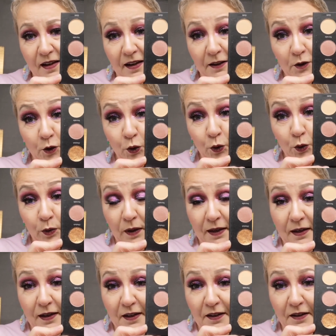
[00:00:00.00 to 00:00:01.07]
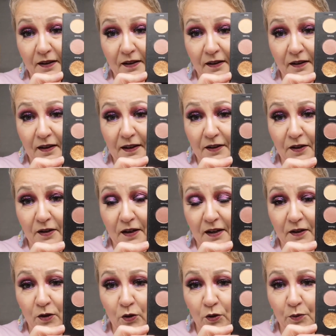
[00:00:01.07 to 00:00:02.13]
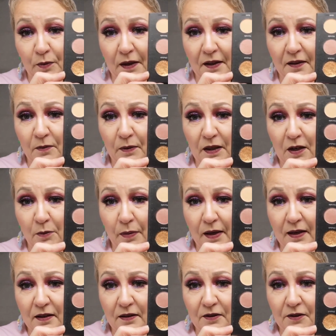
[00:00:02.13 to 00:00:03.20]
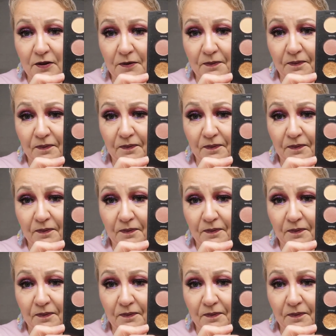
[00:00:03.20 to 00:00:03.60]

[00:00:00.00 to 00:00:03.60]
I do. I like glitter, and I don't mind them in a palette.